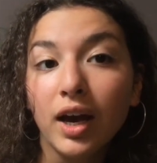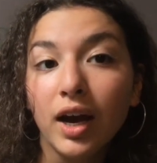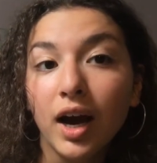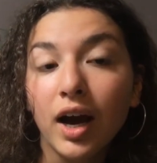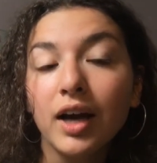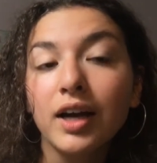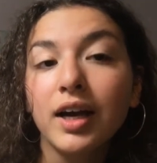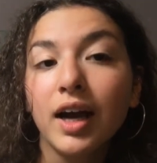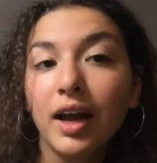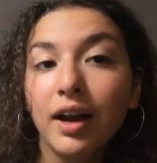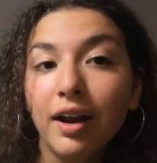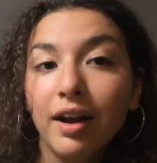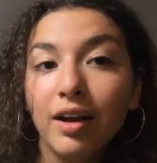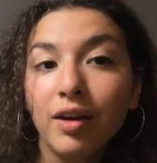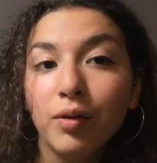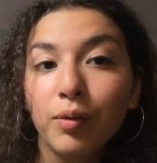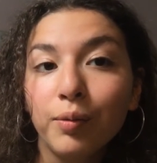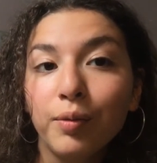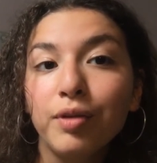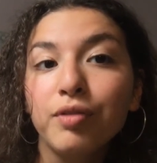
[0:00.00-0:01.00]
I get it,
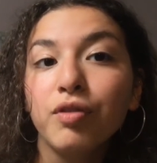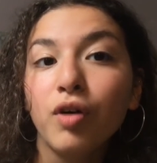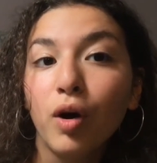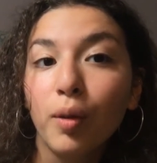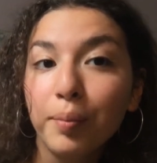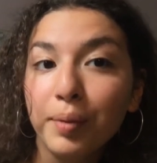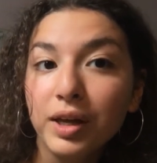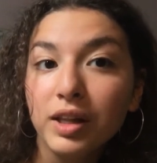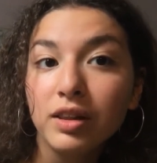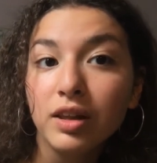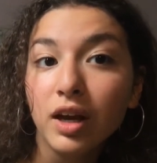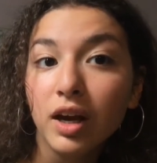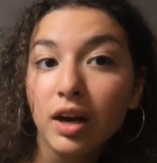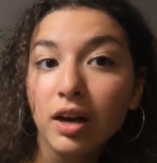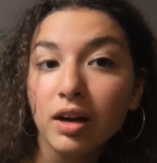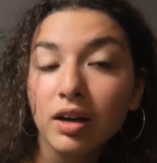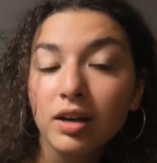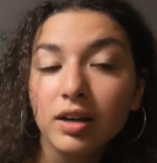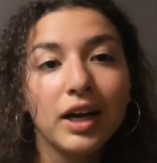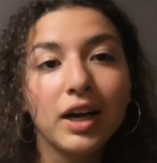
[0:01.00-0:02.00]
we've all been
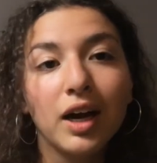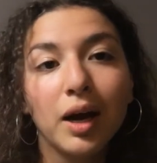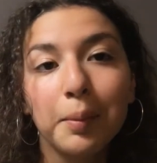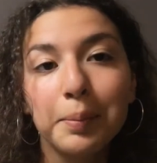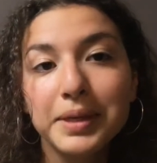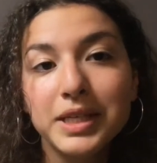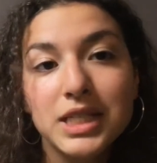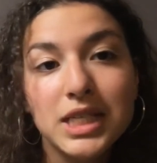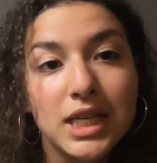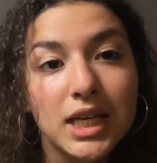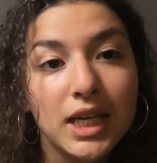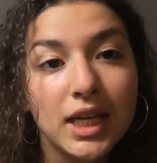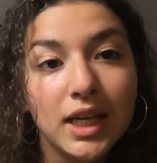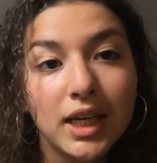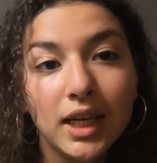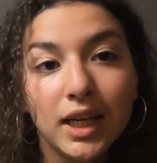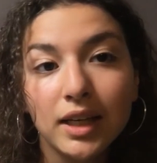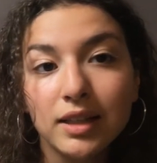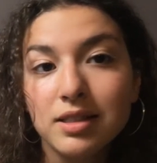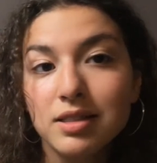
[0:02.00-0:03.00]
there. Get a cup of tea,
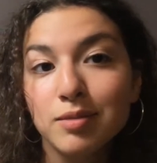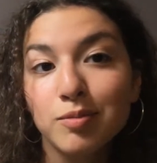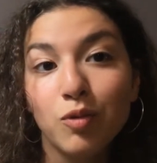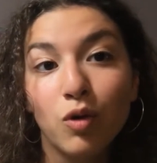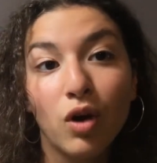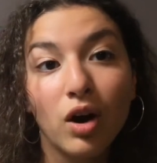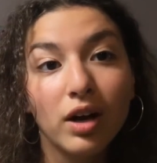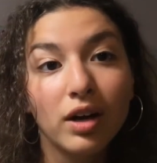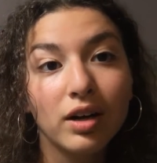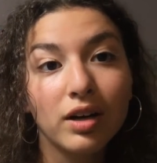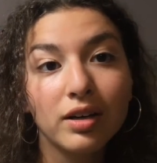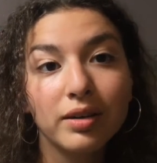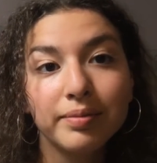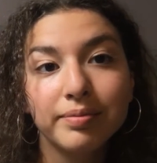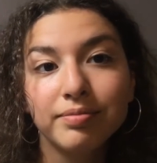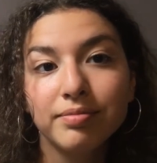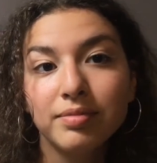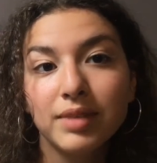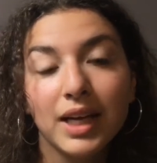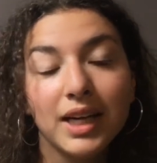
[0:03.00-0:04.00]
get some water,
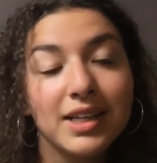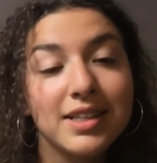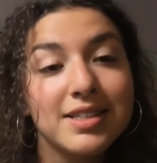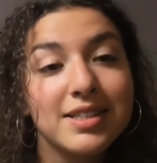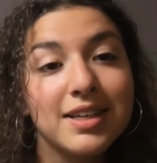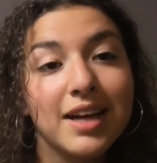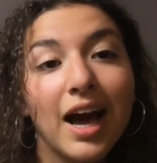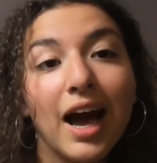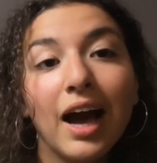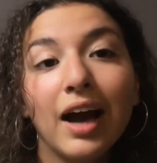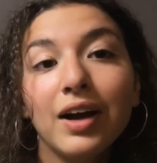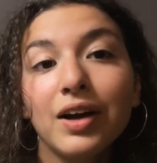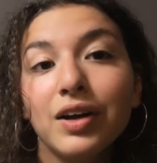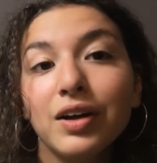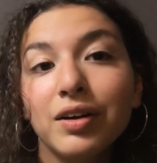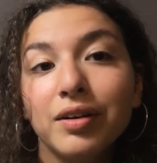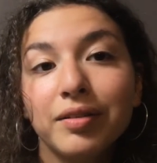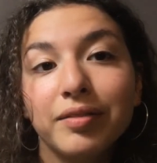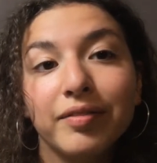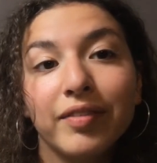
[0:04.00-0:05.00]
get a snack,
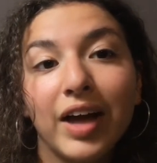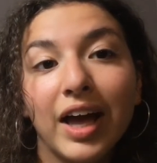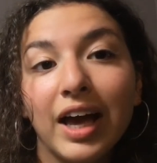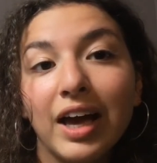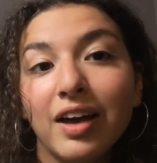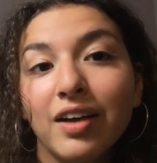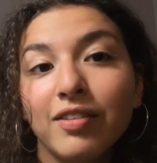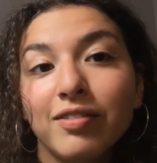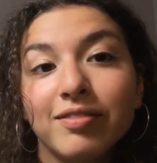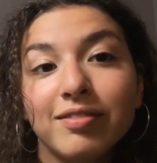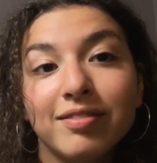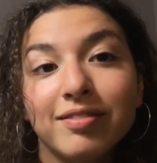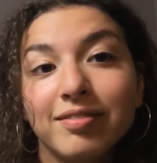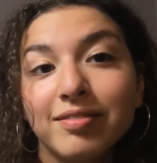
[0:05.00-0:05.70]
and